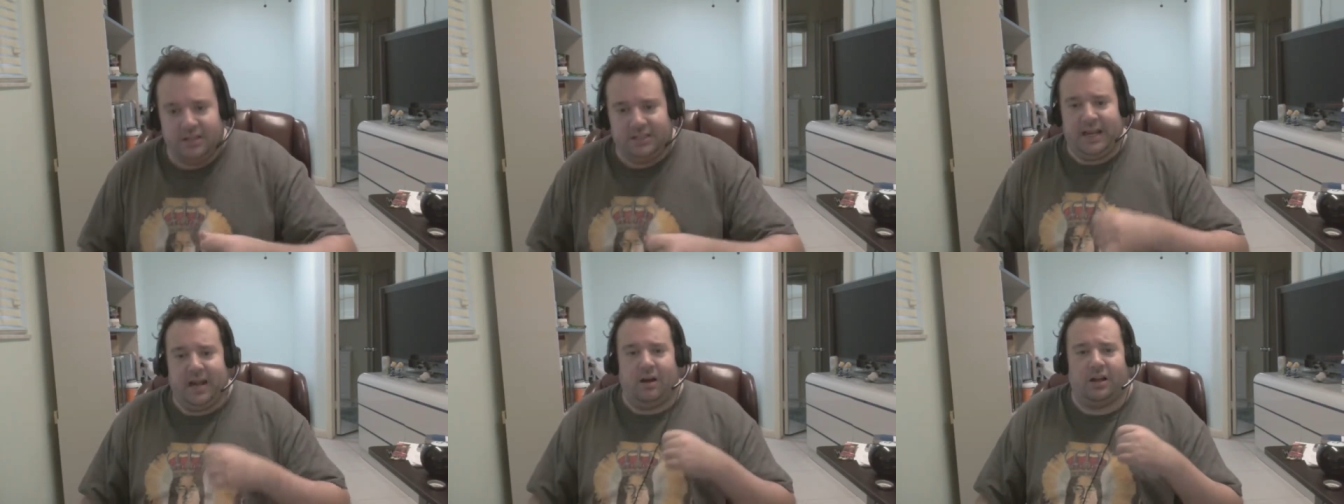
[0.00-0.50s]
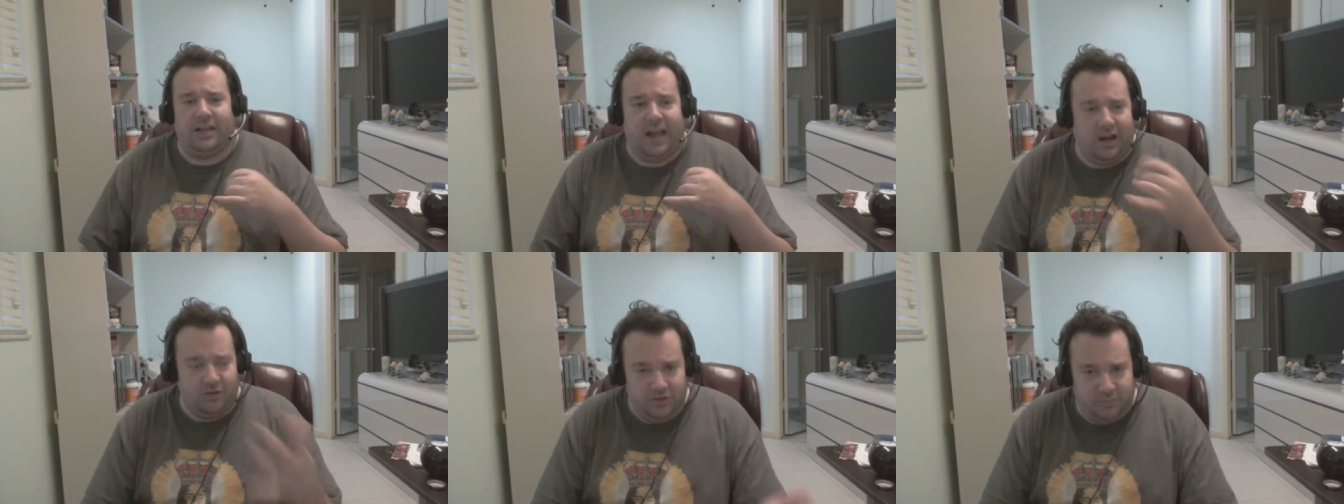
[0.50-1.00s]
Now,
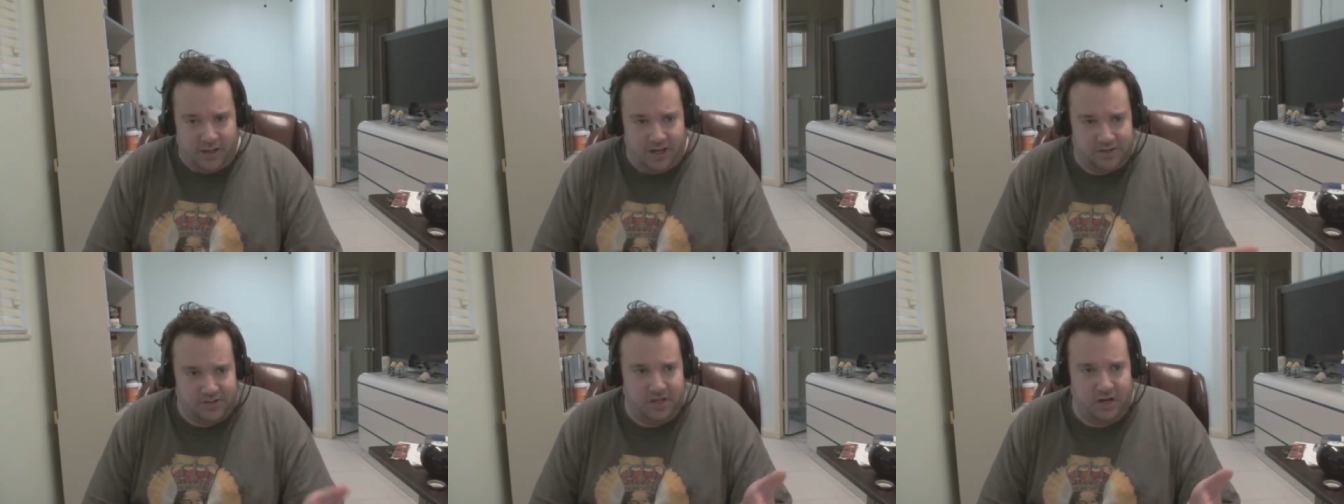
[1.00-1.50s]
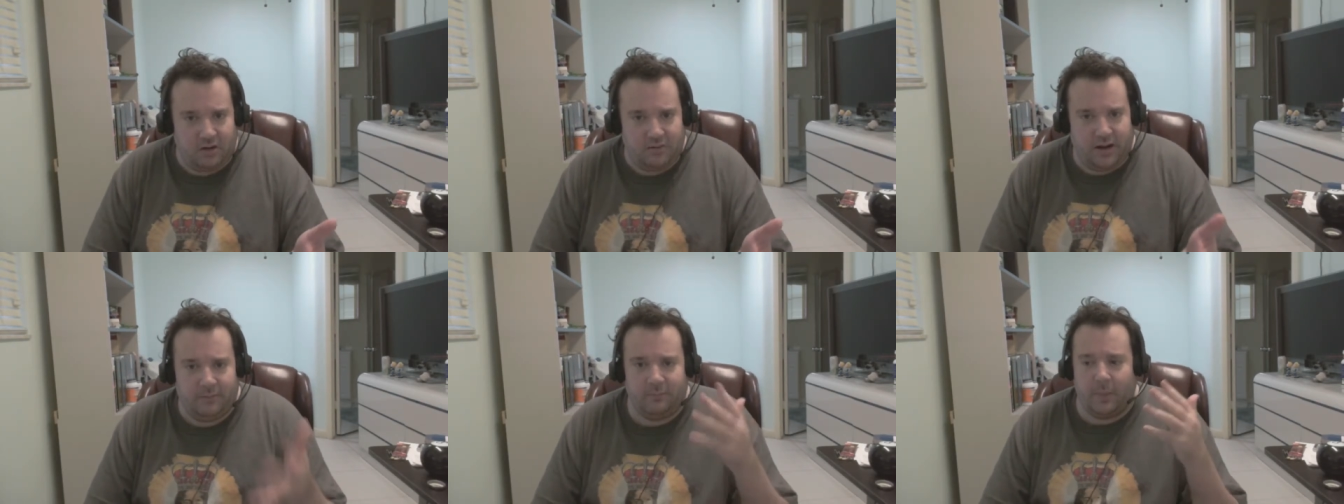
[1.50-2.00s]
account-based
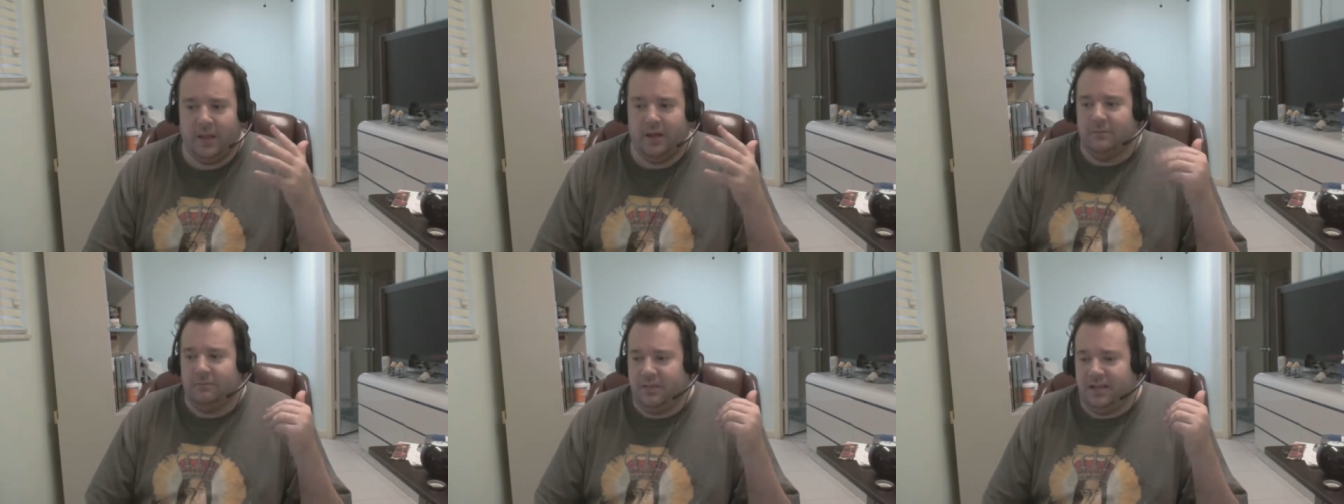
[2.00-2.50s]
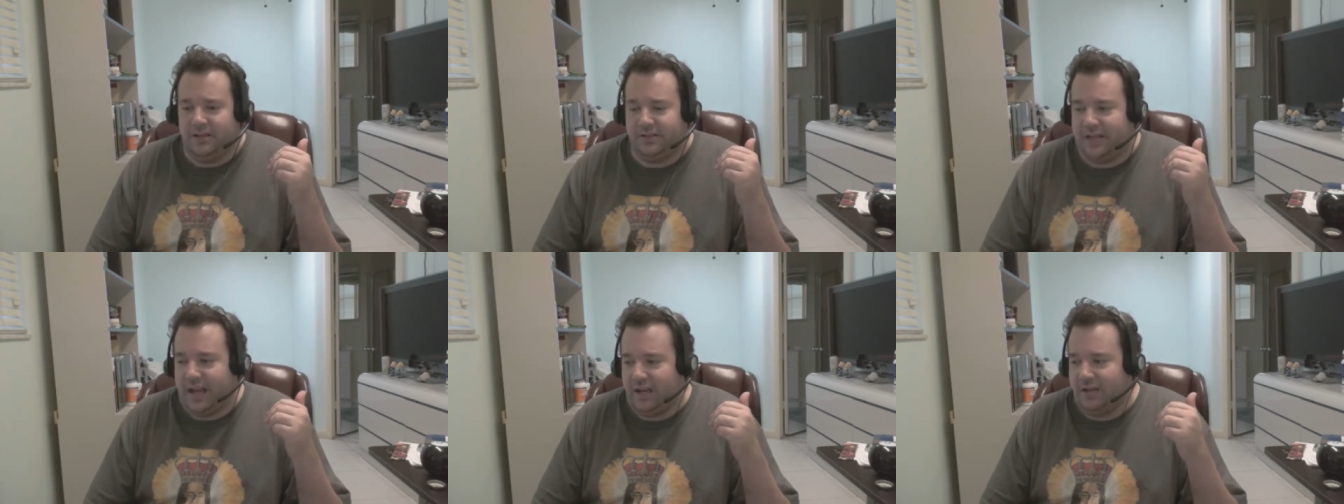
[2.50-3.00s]
DRM means
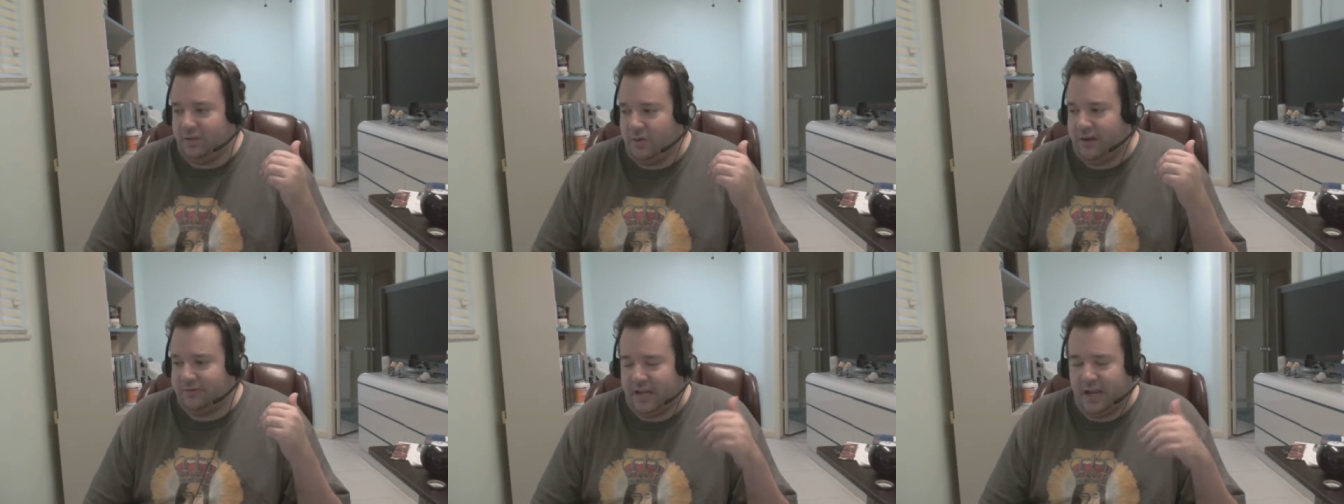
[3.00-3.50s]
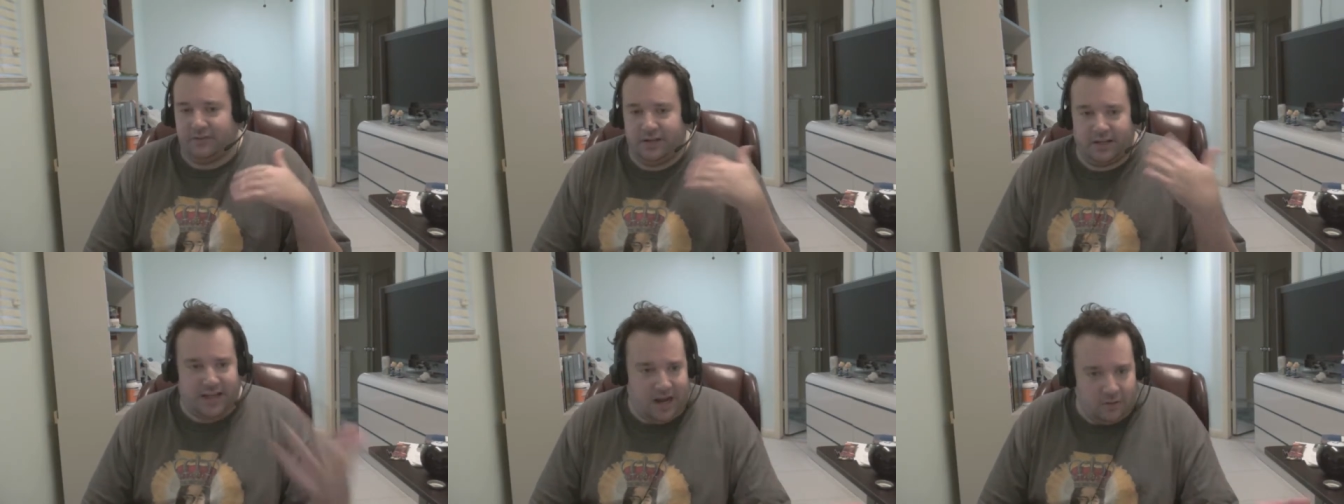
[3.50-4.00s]
that you have to have an
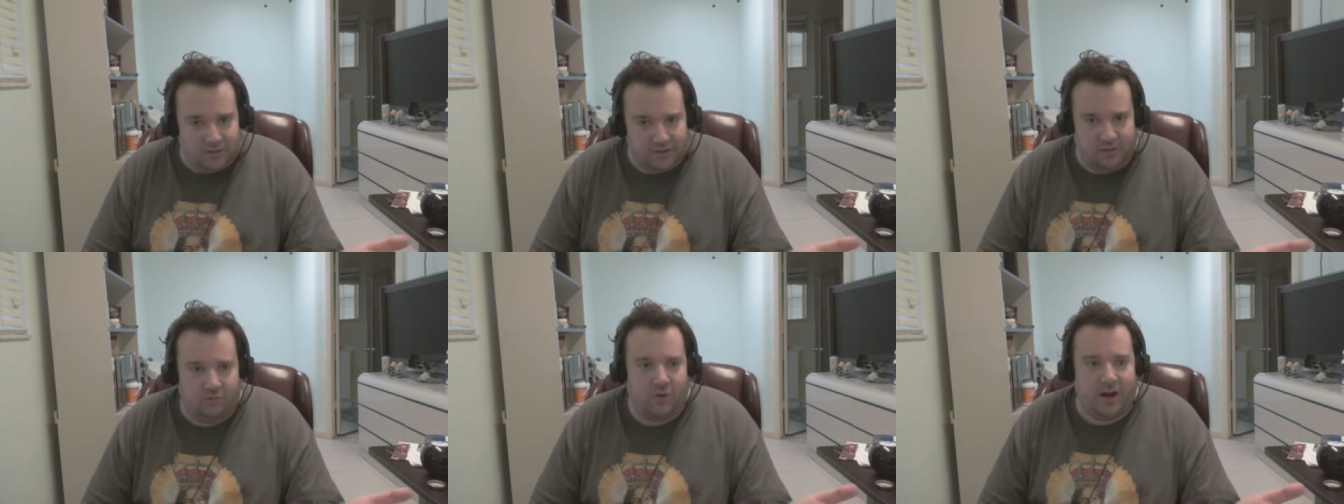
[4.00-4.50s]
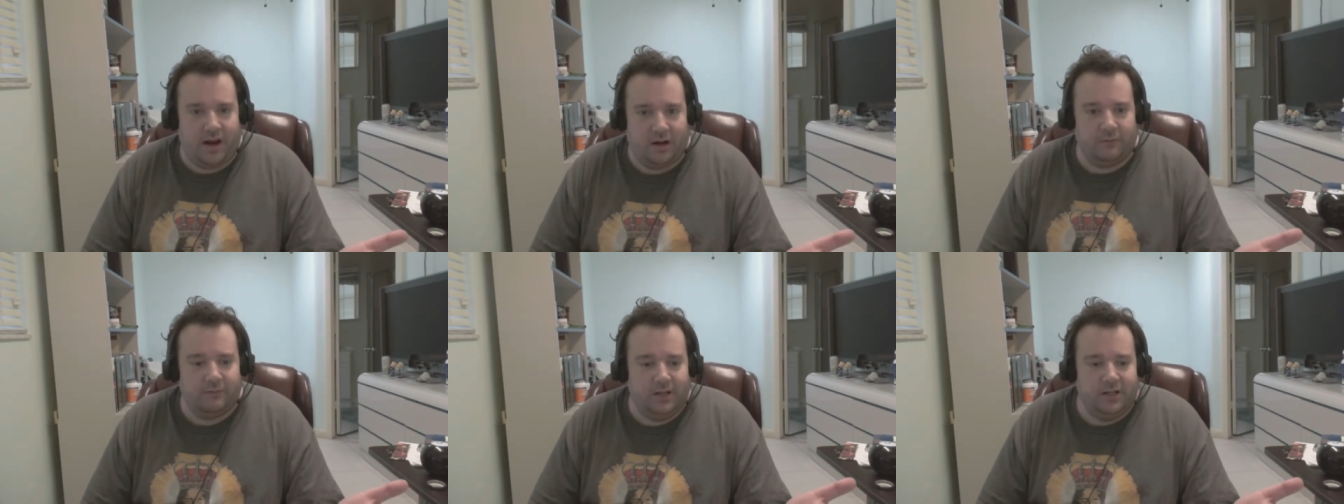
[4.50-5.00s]
account somewhere,